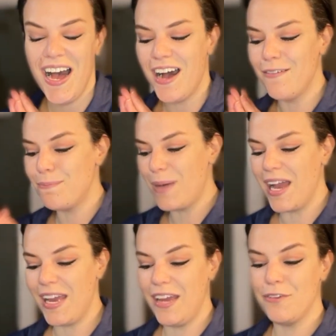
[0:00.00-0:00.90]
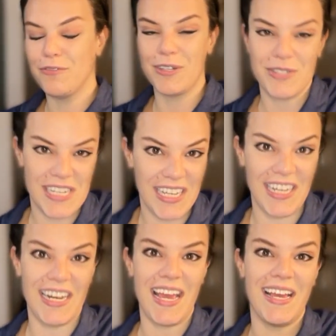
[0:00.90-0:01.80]
of my
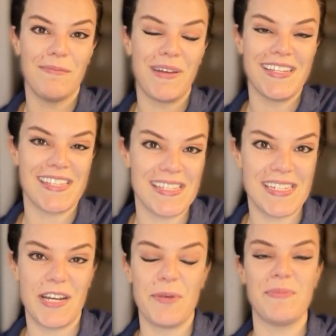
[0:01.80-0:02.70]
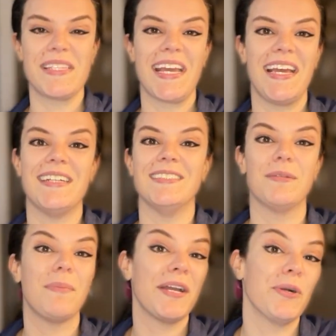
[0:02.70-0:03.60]
routine and my systems and
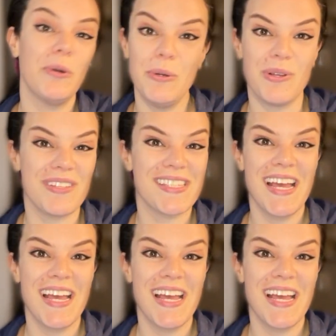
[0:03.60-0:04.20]
my goals.